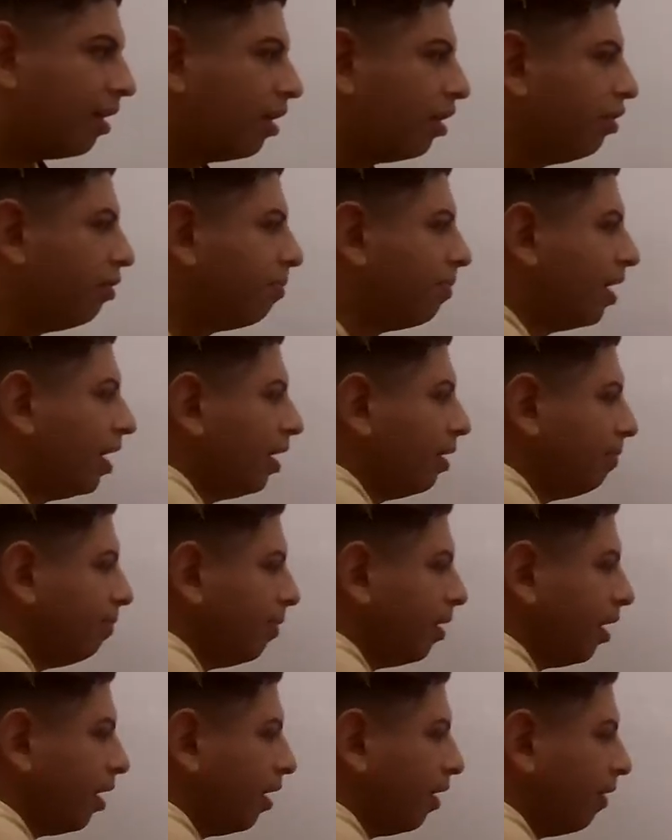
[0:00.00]

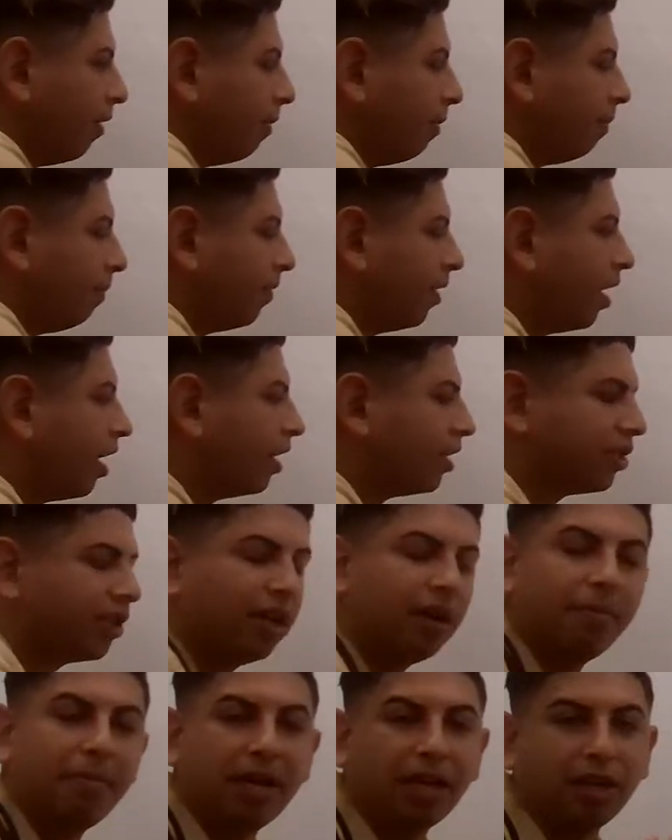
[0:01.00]
it's
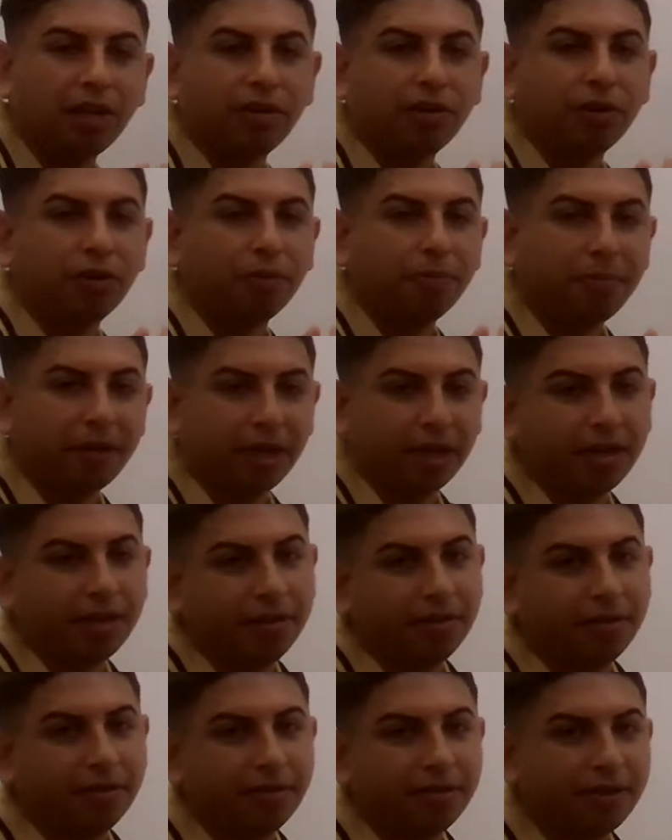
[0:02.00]
gonna make you go pee.
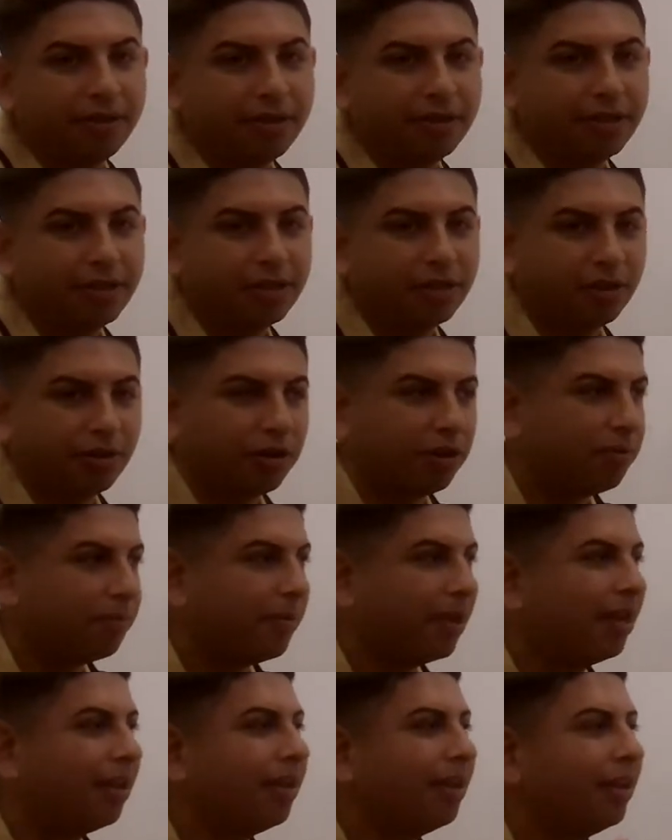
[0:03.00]
So you
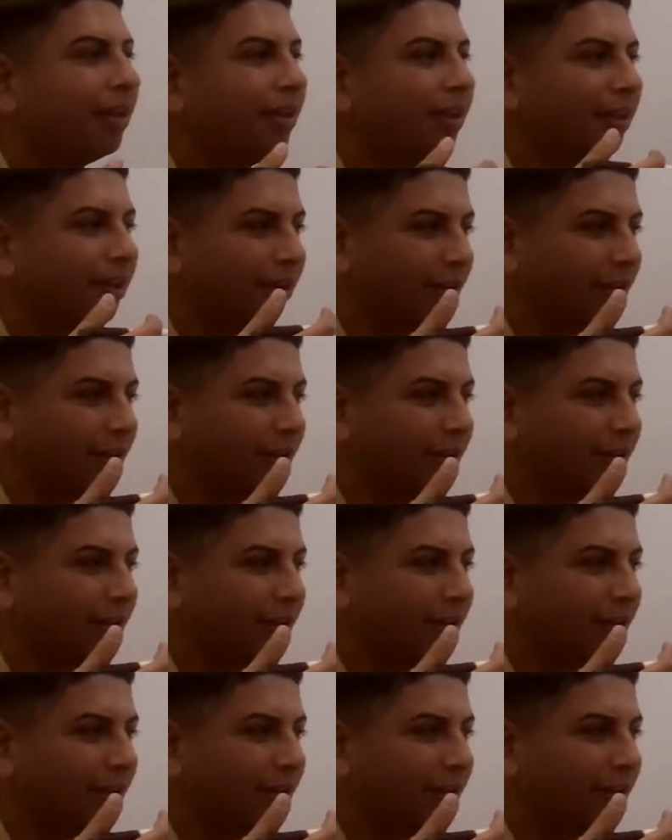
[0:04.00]
may